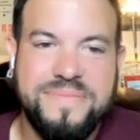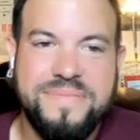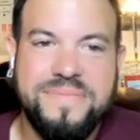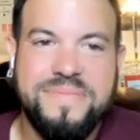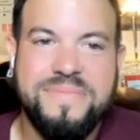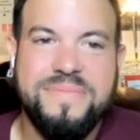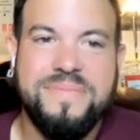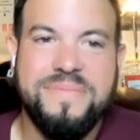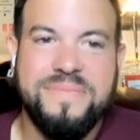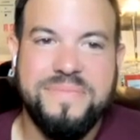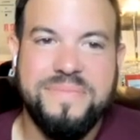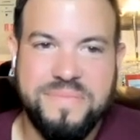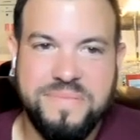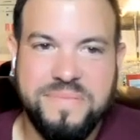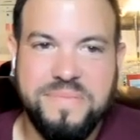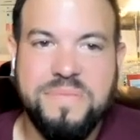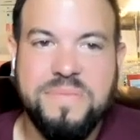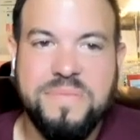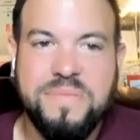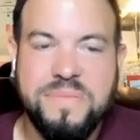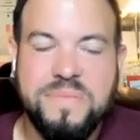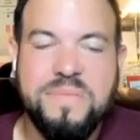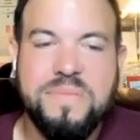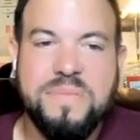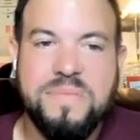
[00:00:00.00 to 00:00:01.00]

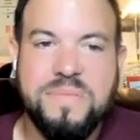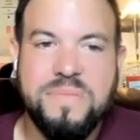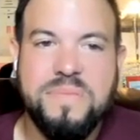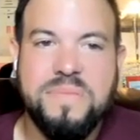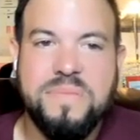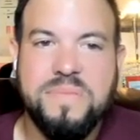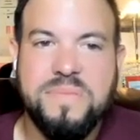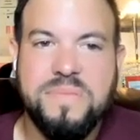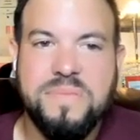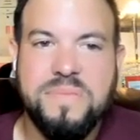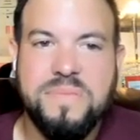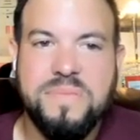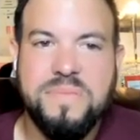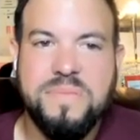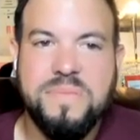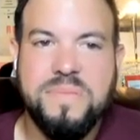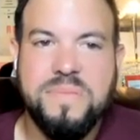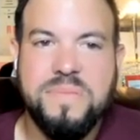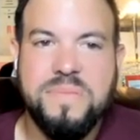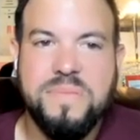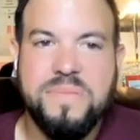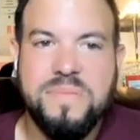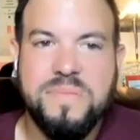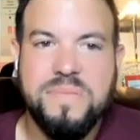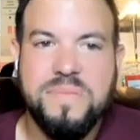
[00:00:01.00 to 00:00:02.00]

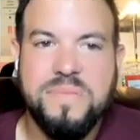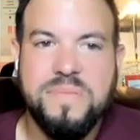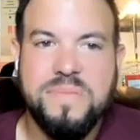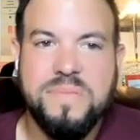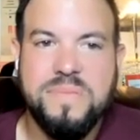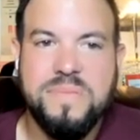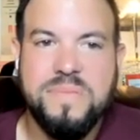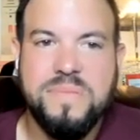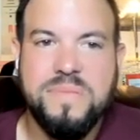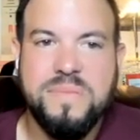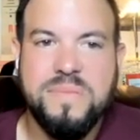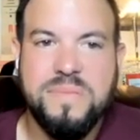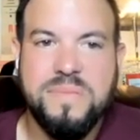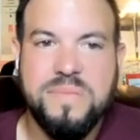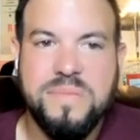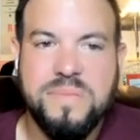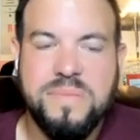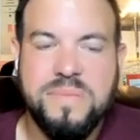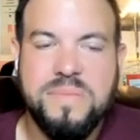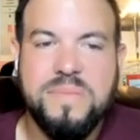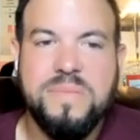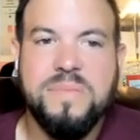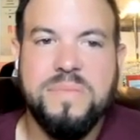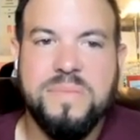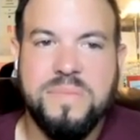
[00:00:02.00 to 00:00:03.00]

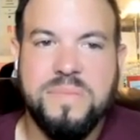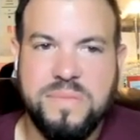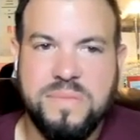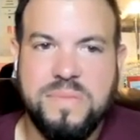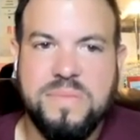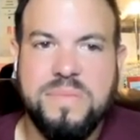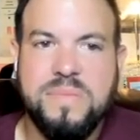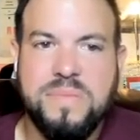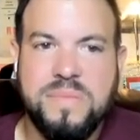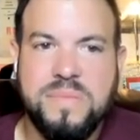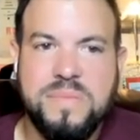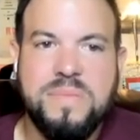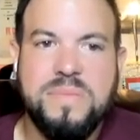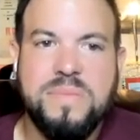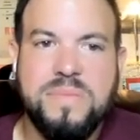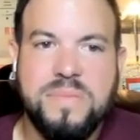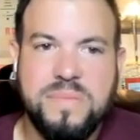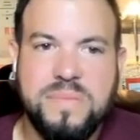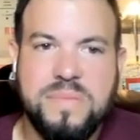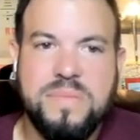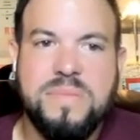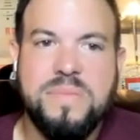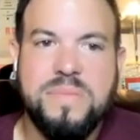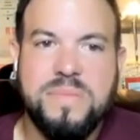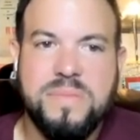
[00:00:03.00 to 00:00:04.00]

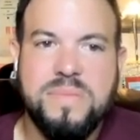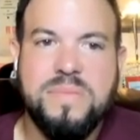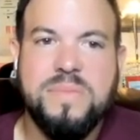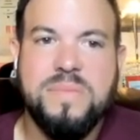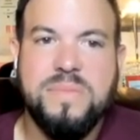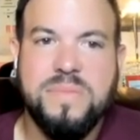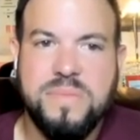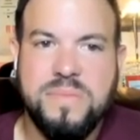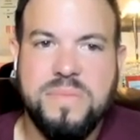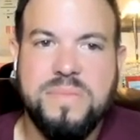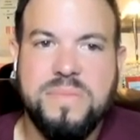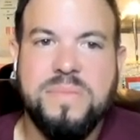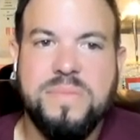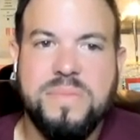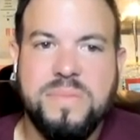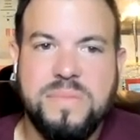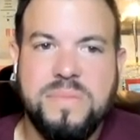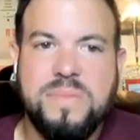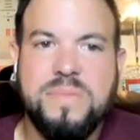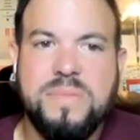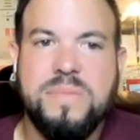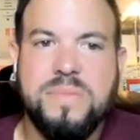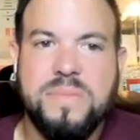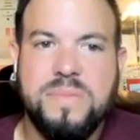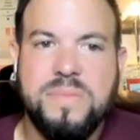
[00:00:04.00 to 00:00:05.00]

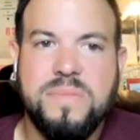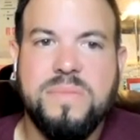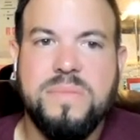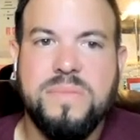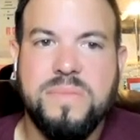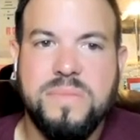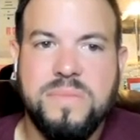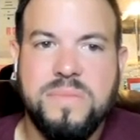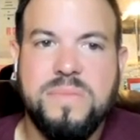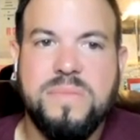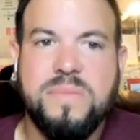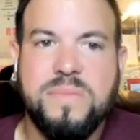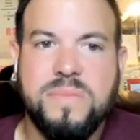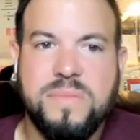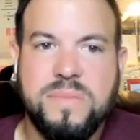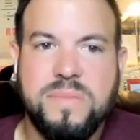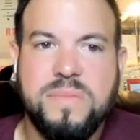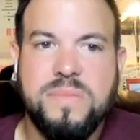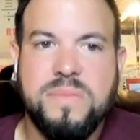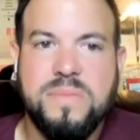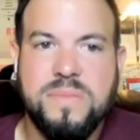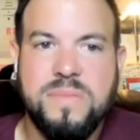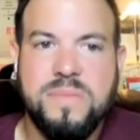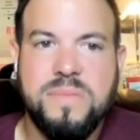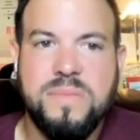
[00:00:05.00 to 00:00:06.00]

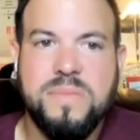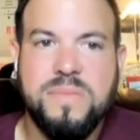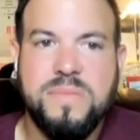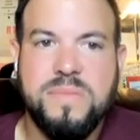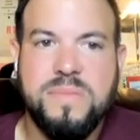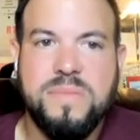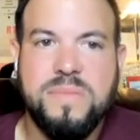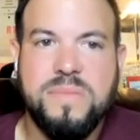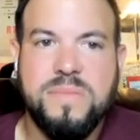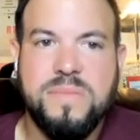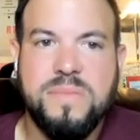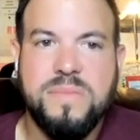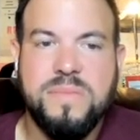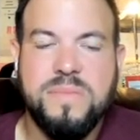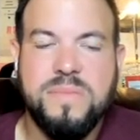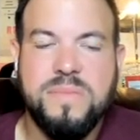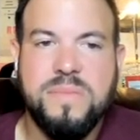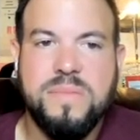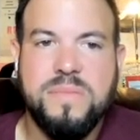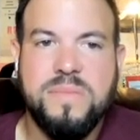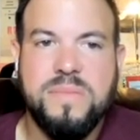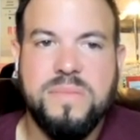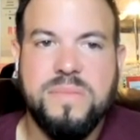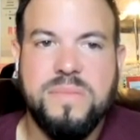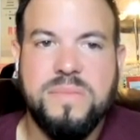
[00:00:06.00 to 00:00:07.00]

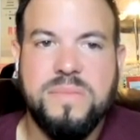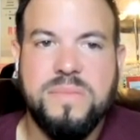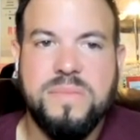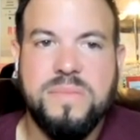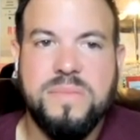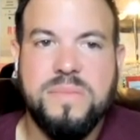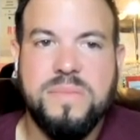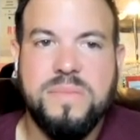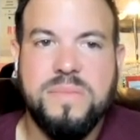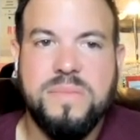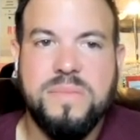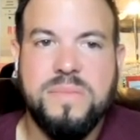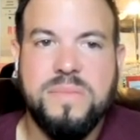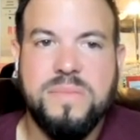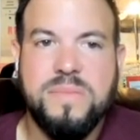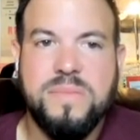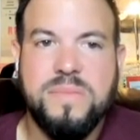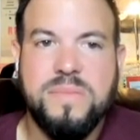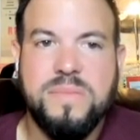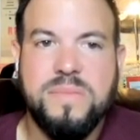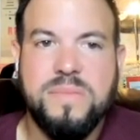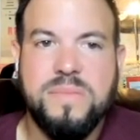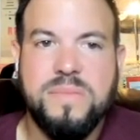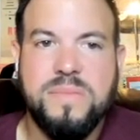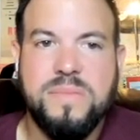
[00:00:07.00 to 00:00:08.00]
(silent)